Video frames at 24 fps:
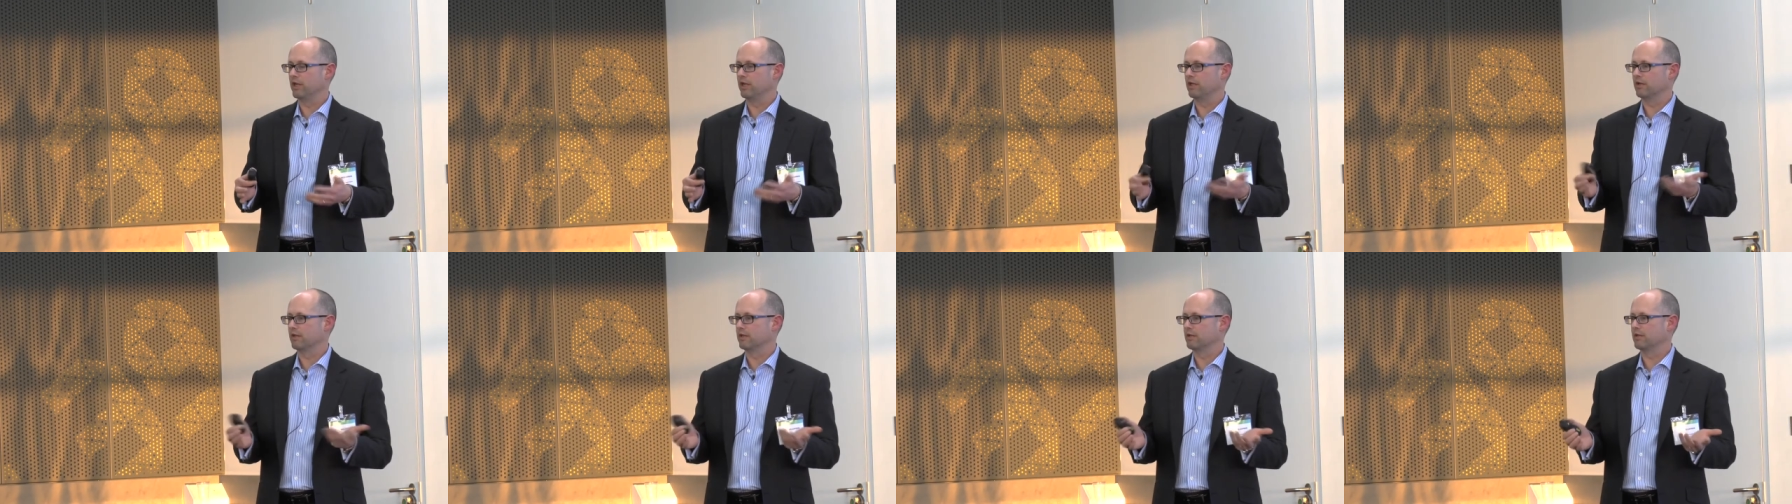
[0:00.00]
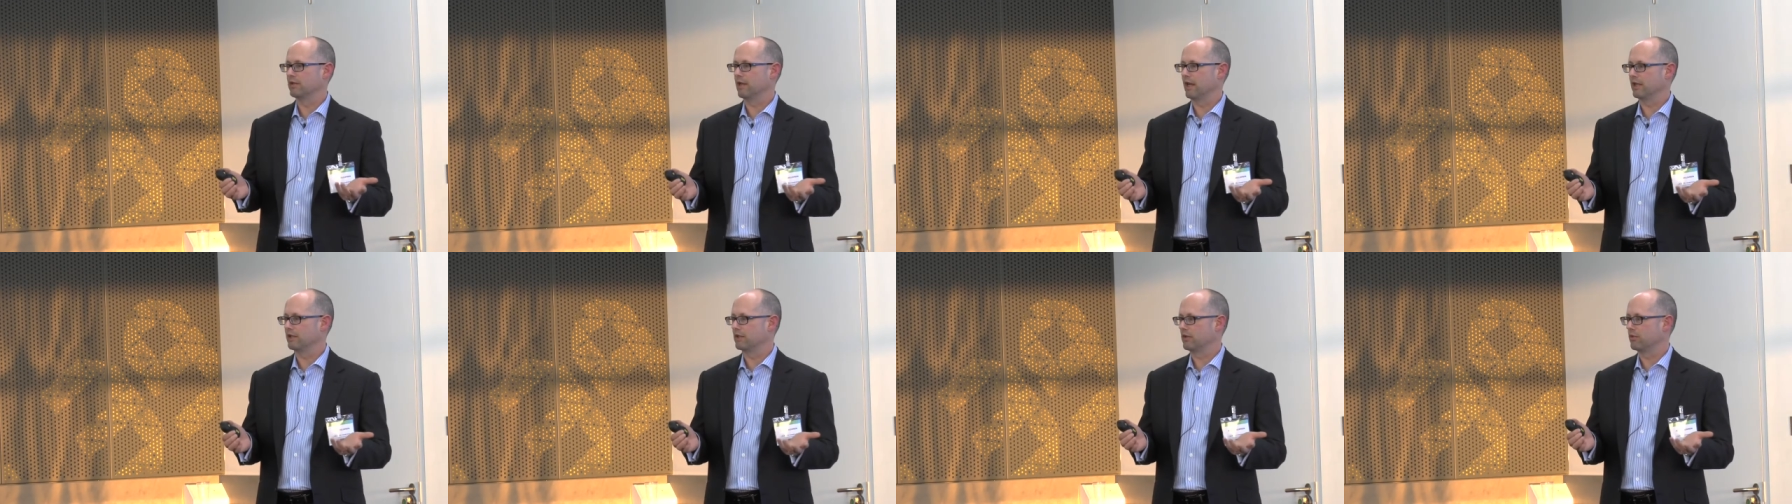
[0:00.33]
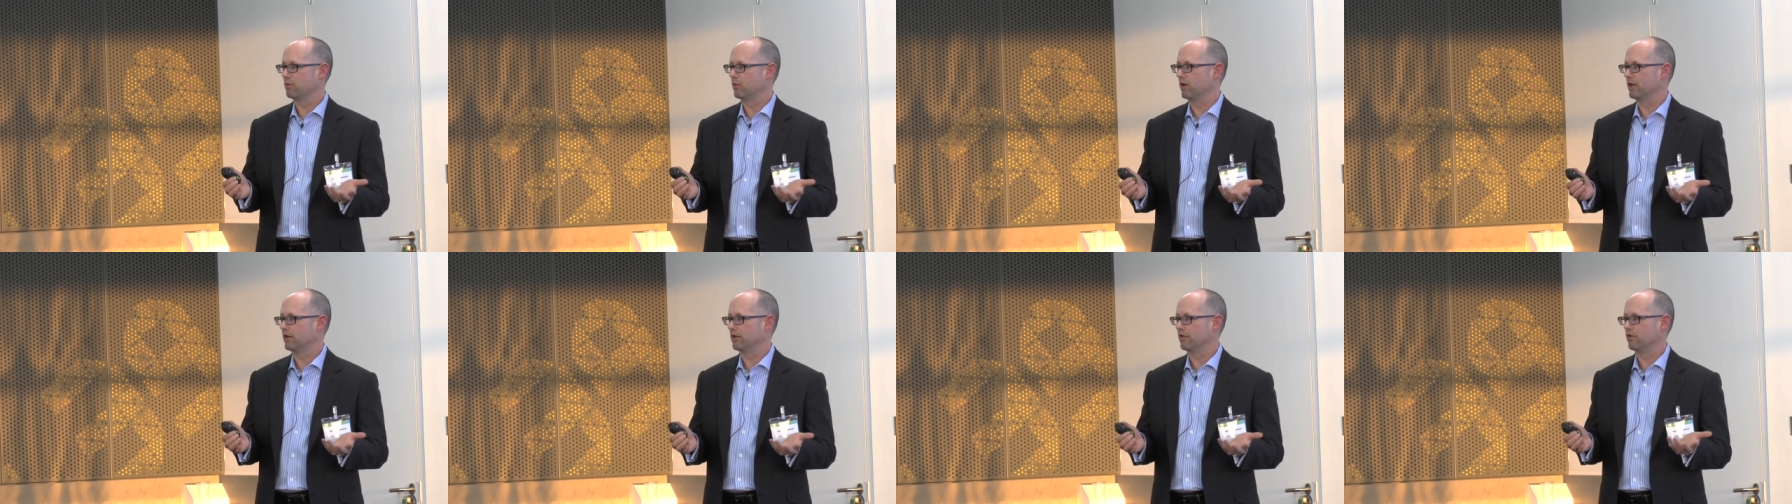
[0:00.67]
because
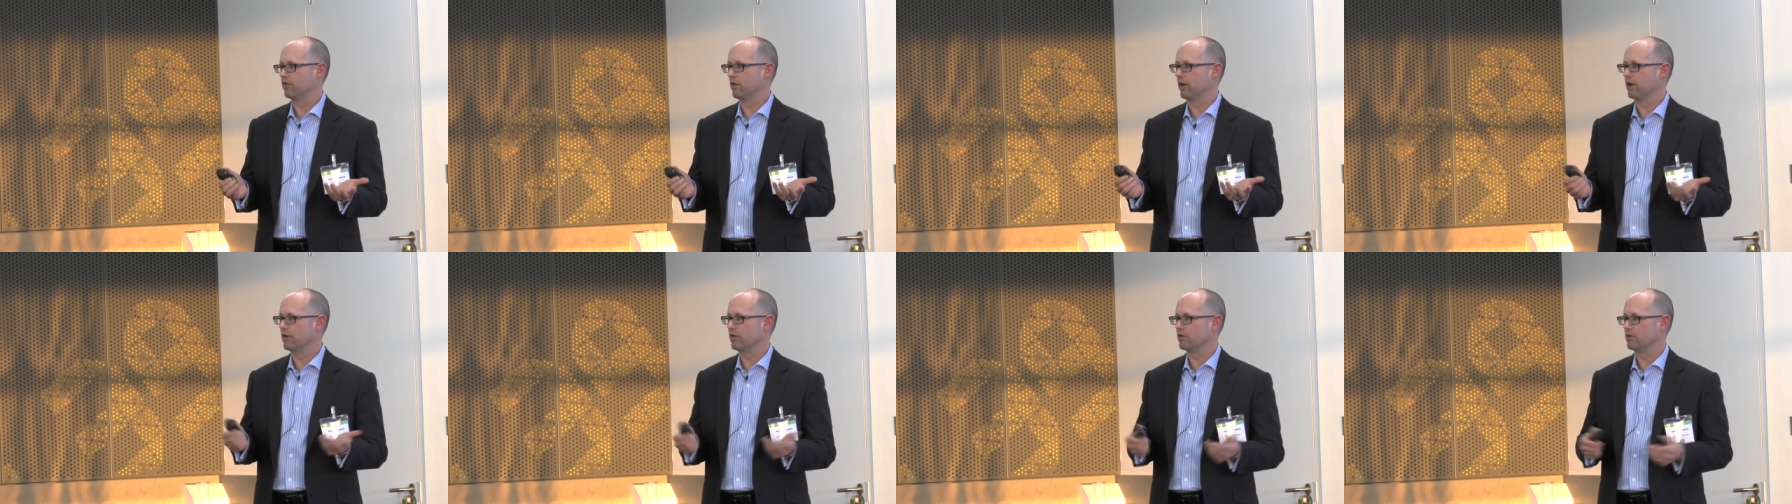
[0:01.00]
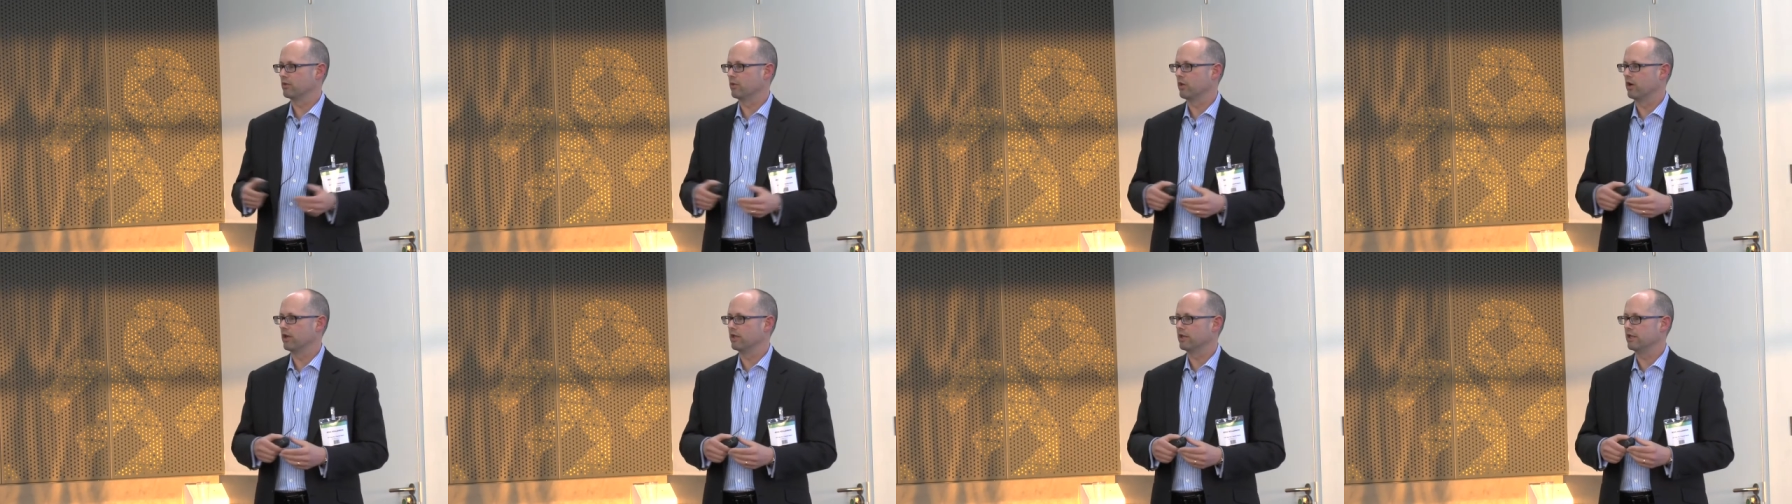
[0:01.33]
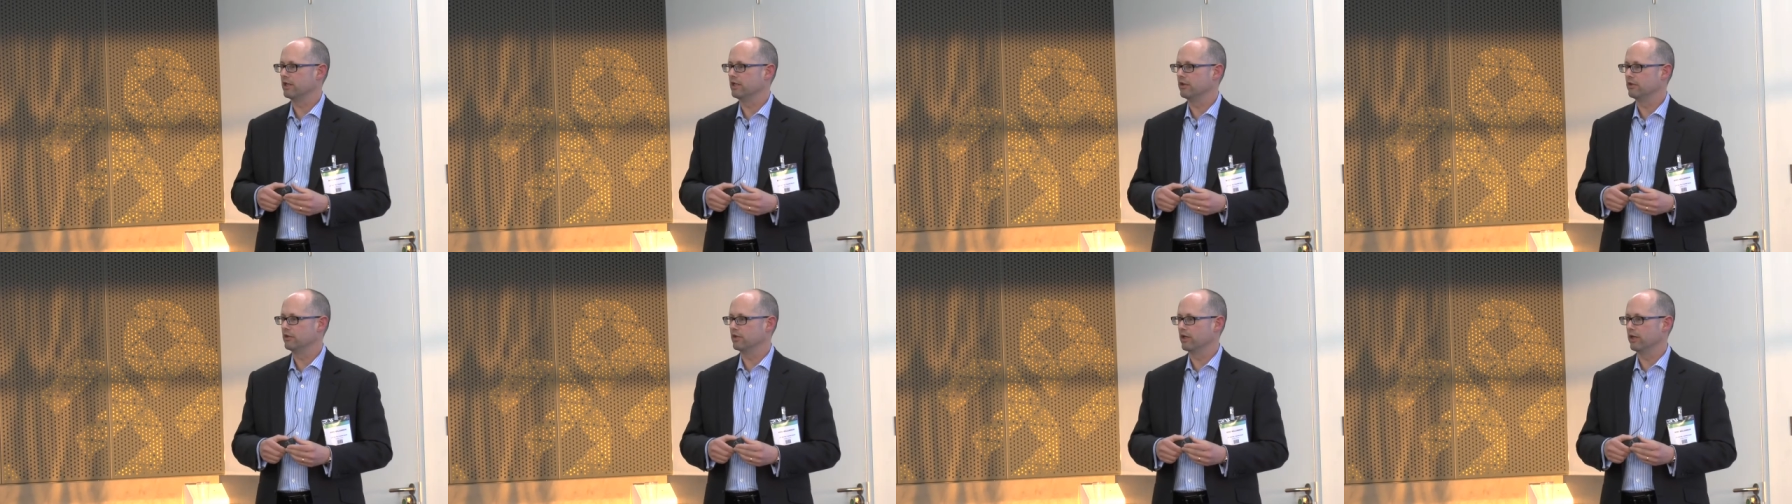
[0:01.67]
that's what traders want
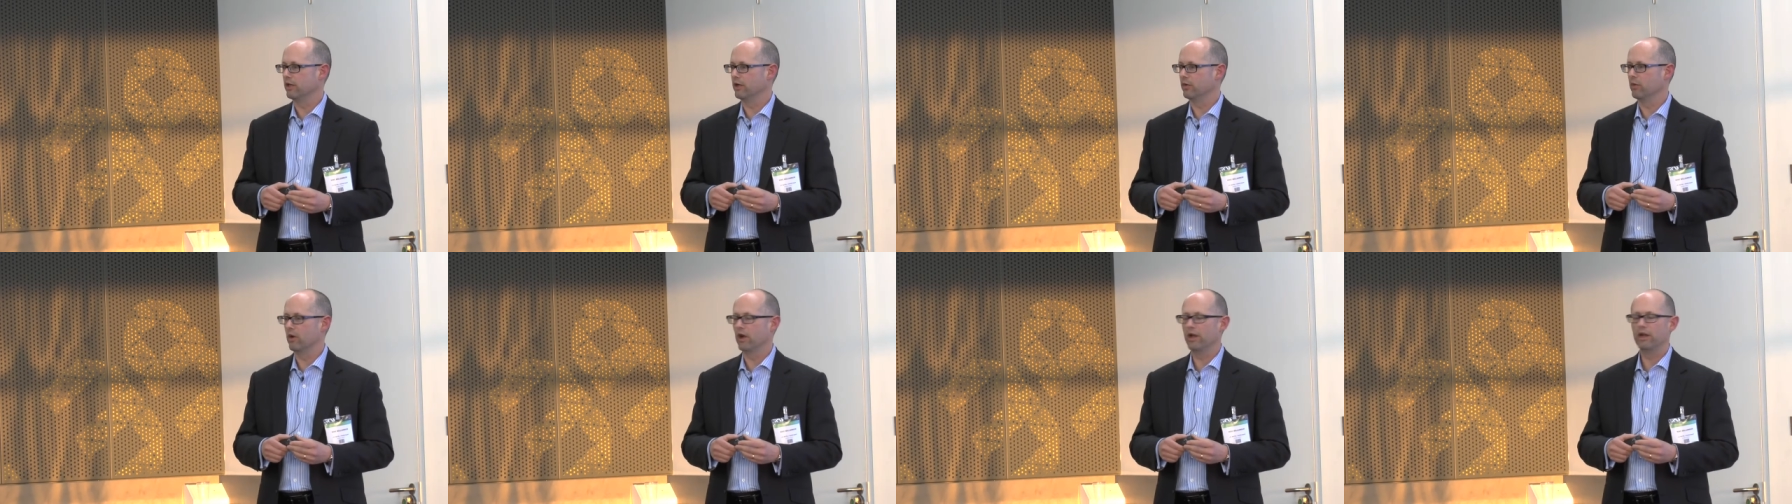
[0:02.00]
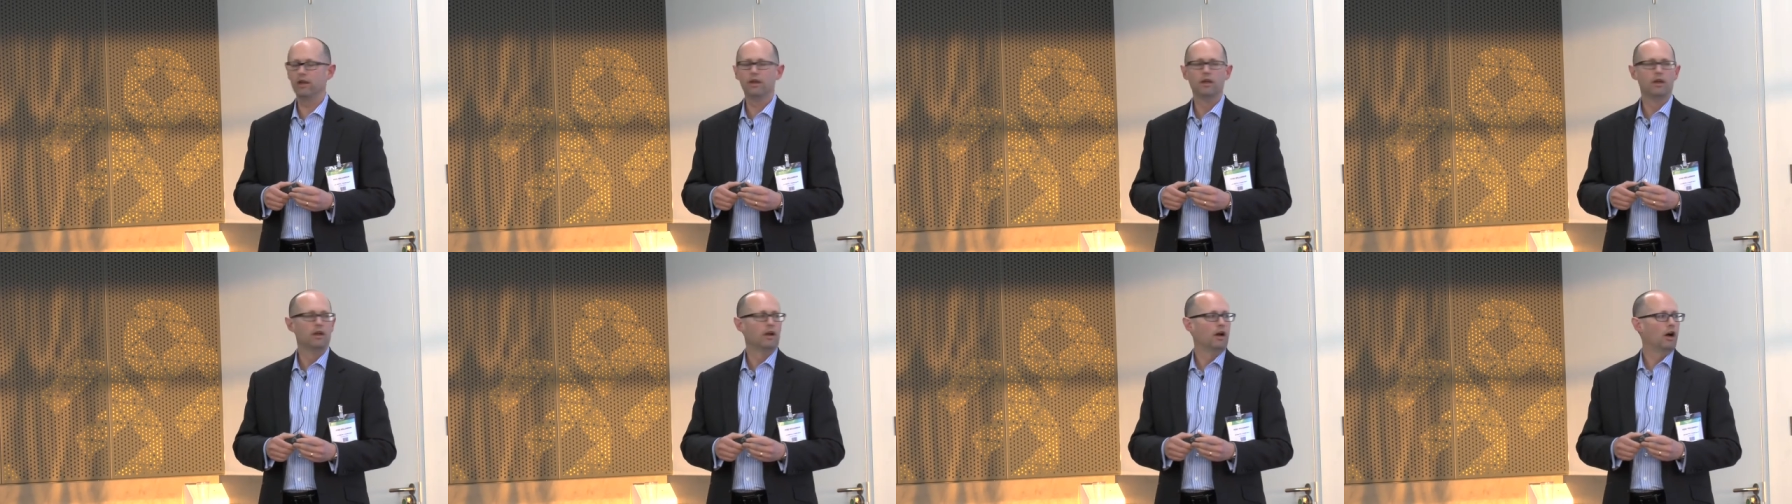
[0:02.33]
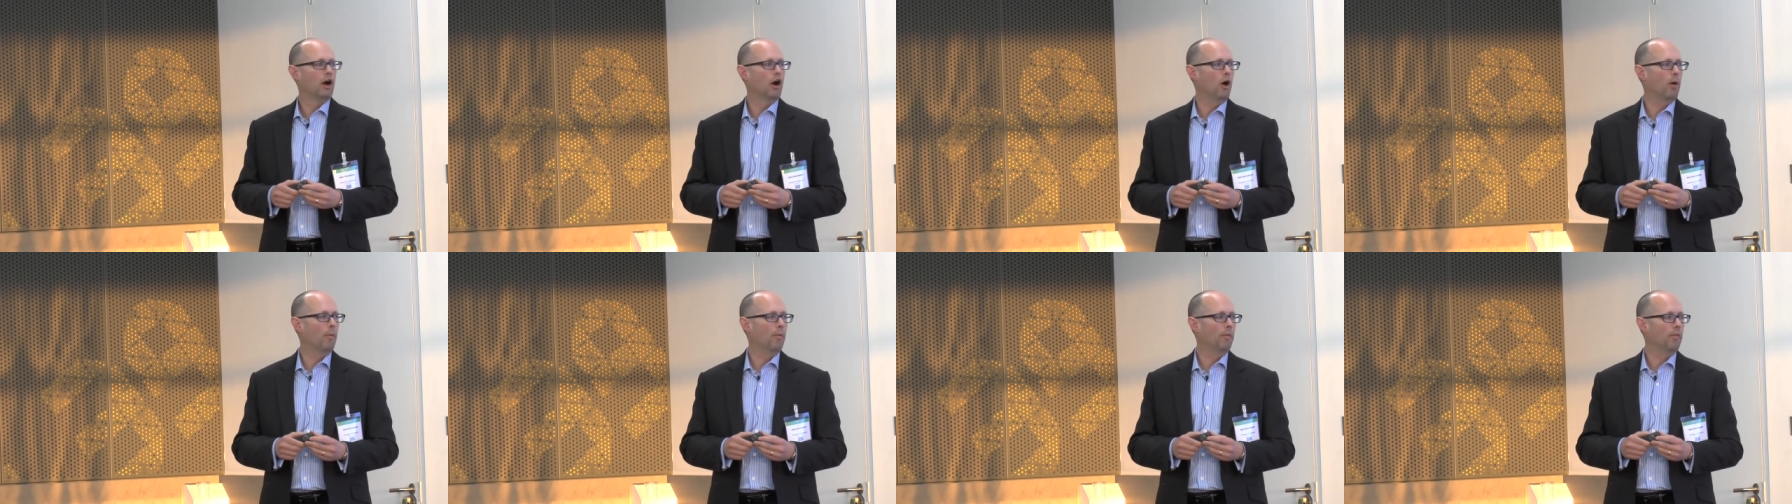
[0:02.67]
to use anyway.
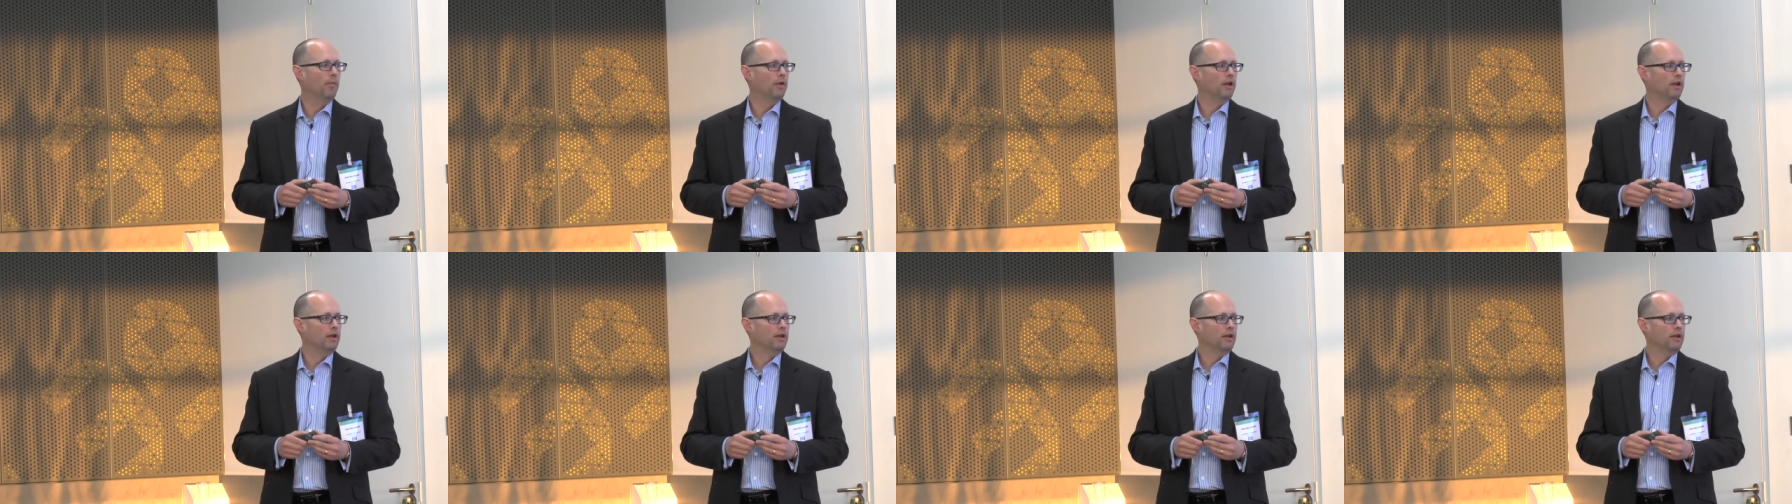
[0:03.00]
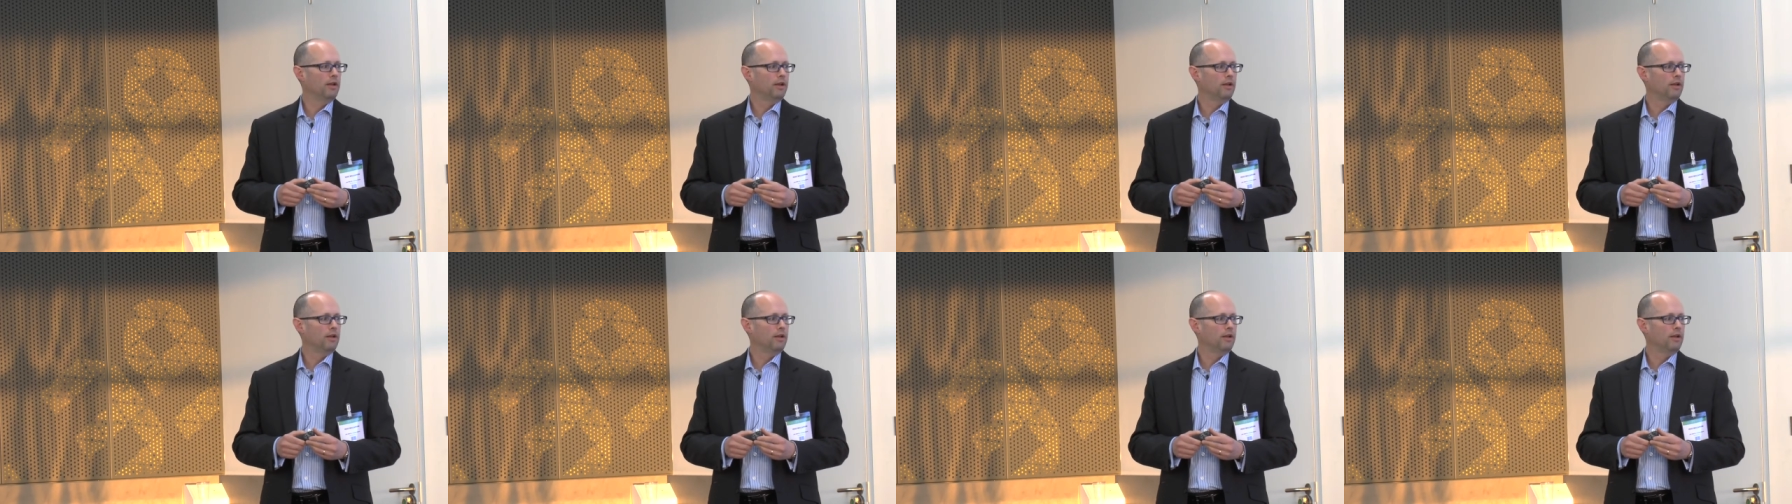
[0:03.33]
Um,